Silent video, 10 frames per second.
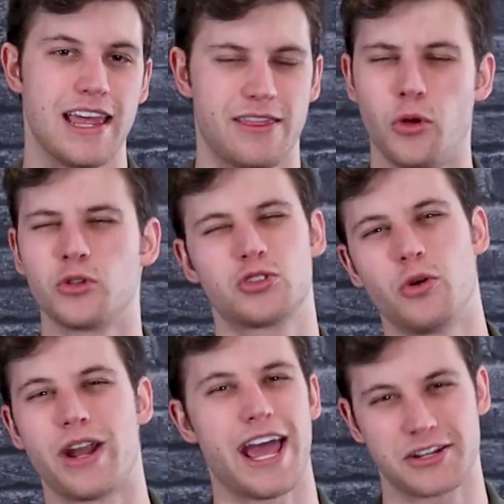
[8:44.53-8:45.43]
Those
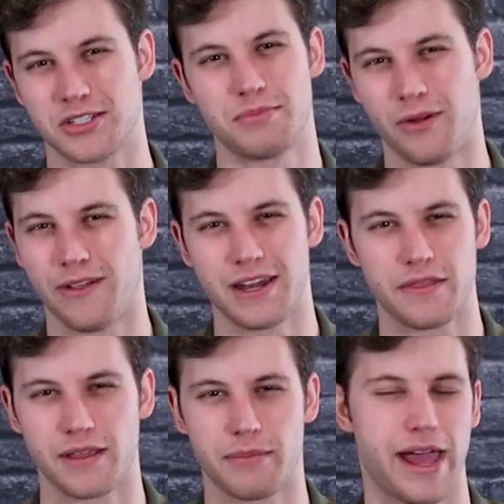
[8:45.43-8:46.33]
don't actually pull
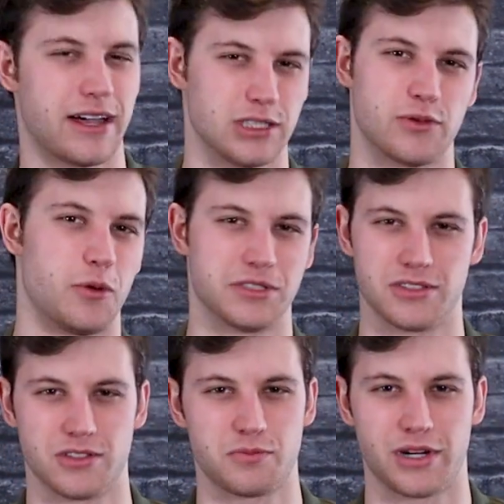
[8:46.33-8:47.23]
anything back because, of course,
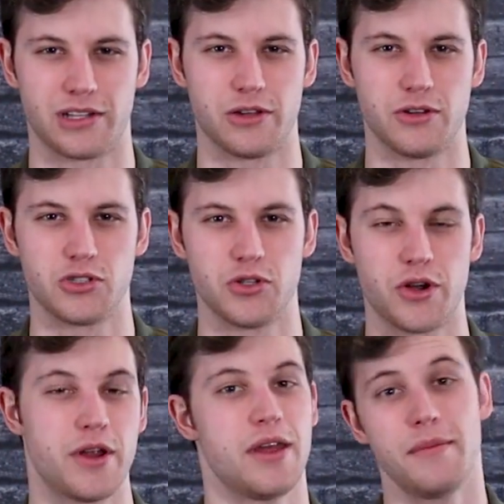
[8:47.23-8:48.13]
it's a spring-loaded
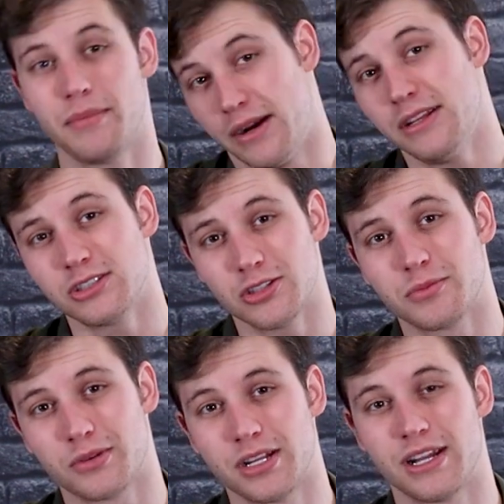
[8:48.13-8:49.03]
shooter. But it is
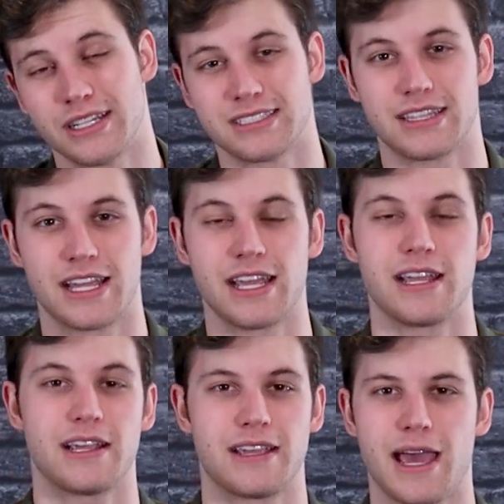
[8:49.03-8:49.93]
still pretty nice that
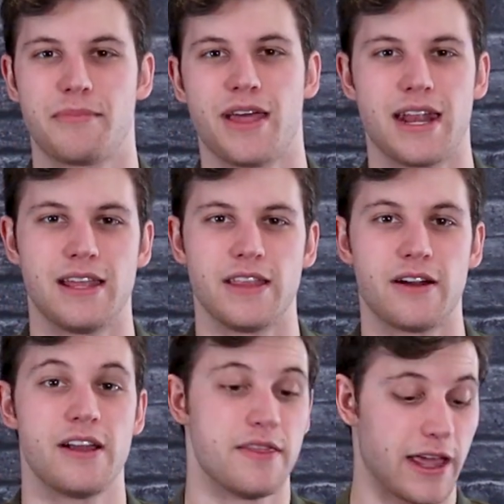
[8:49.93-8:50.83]
they kept that in
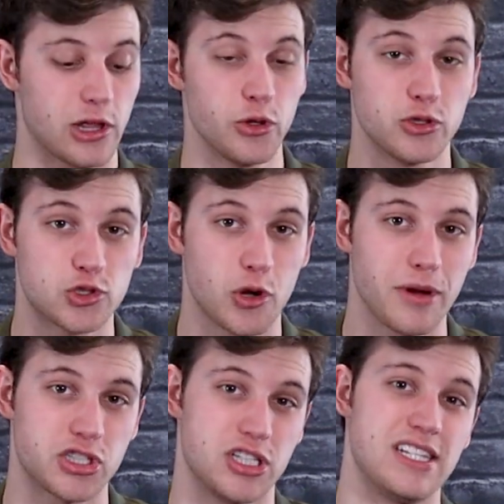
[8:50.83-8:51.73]
there. They included so
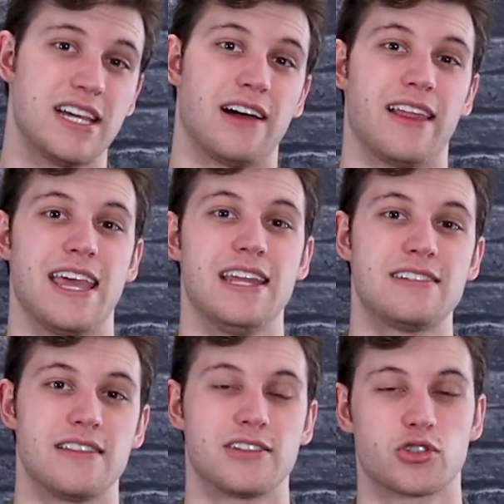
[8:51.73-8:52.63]
much detail
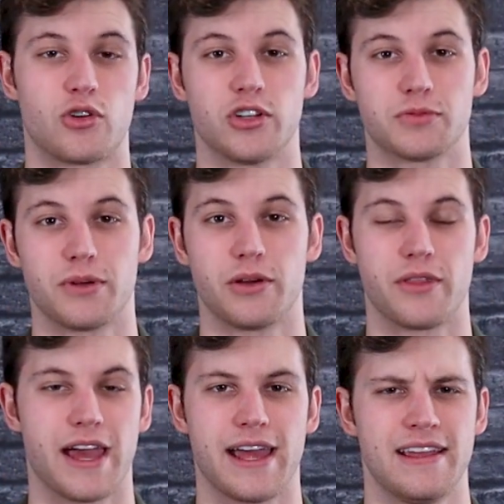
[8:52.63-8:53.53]
into this crossbow
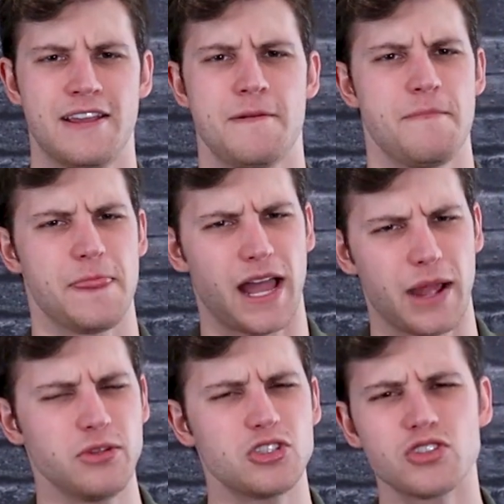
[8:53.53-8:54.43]
that
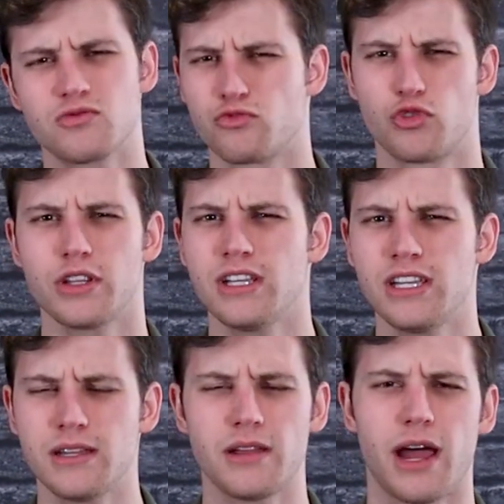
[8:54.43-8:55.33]
I was
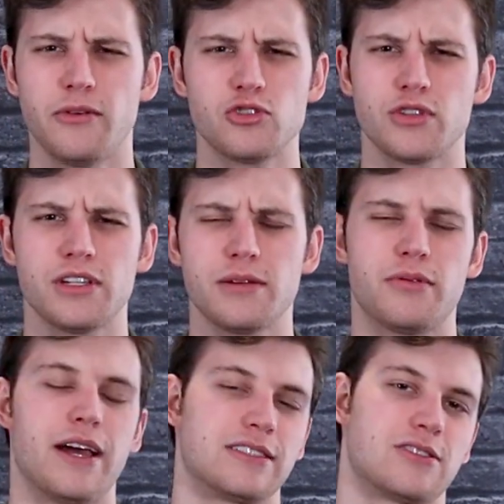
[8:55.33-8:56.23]
really
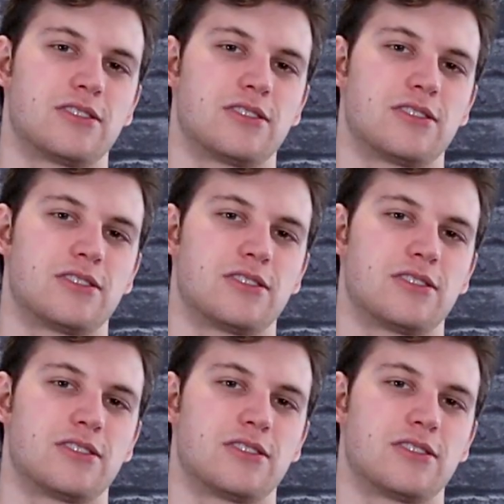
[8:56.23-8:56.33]
impressed.